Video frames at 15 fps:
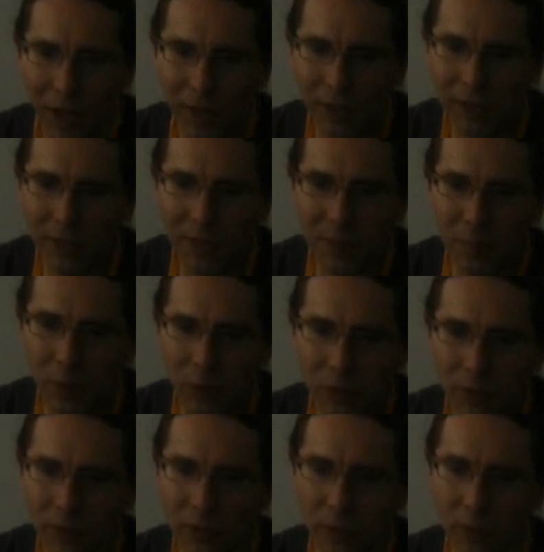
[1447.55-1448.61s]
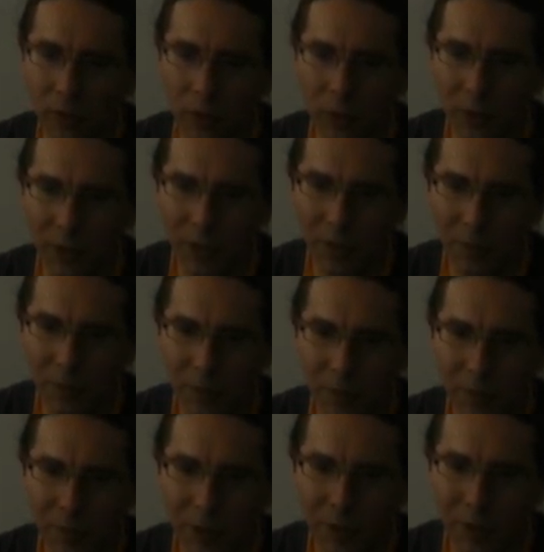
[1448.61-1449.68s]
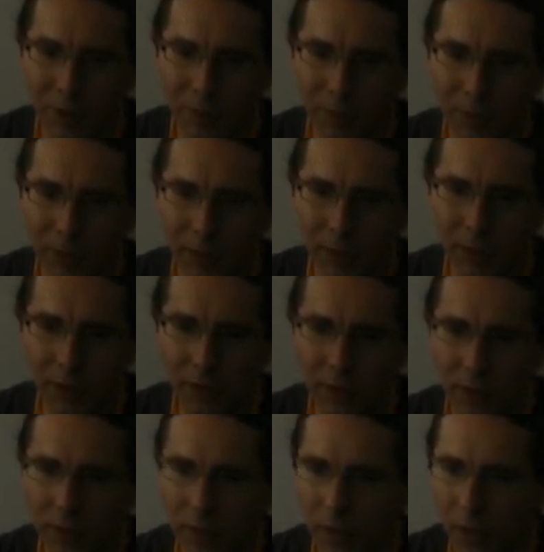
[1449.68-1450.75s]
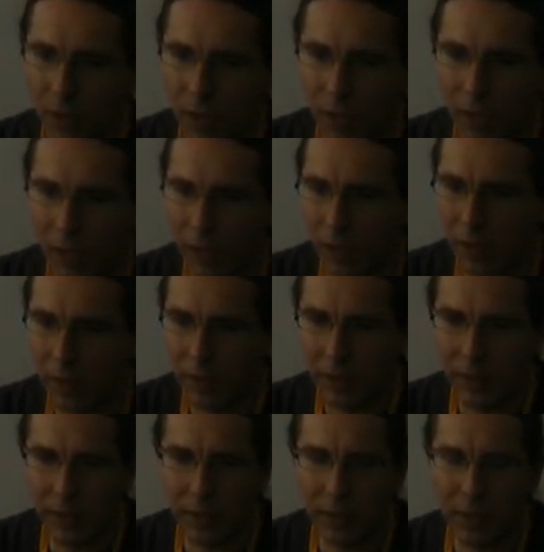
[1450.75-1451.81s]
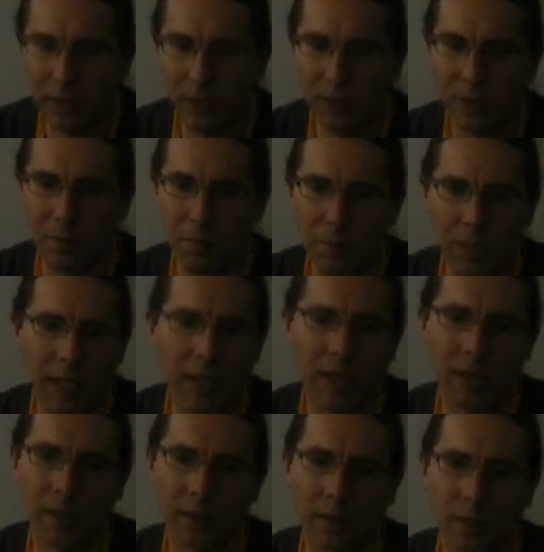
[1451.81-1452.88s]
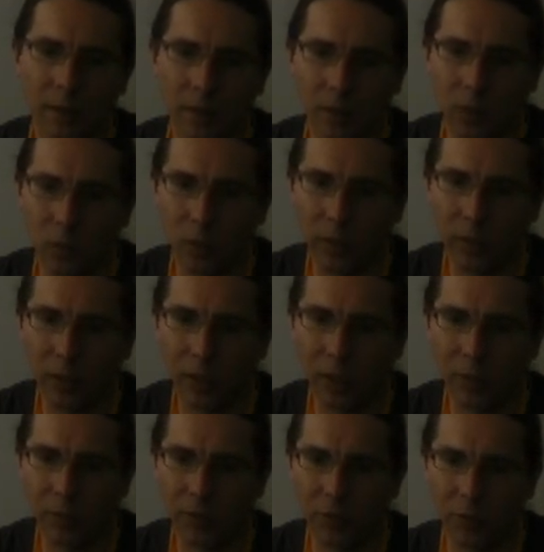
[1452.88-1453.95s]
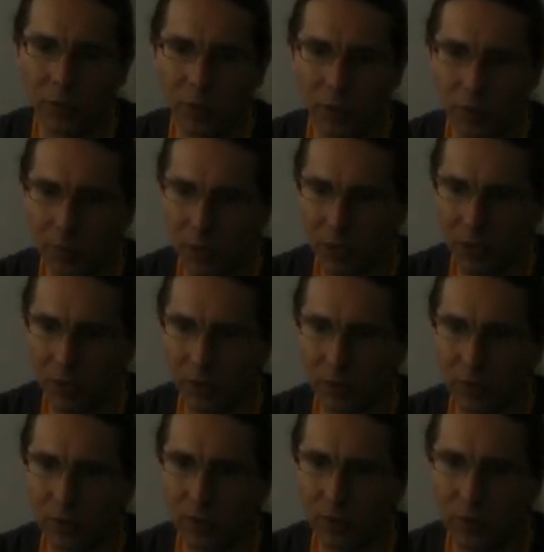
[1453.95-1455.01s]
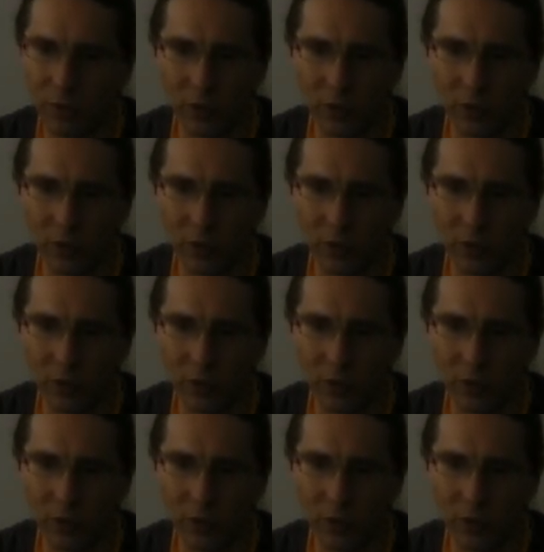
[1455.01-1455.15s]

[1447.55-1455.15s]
I did that mostly to annoy him, because he is the man when it comes to expressions.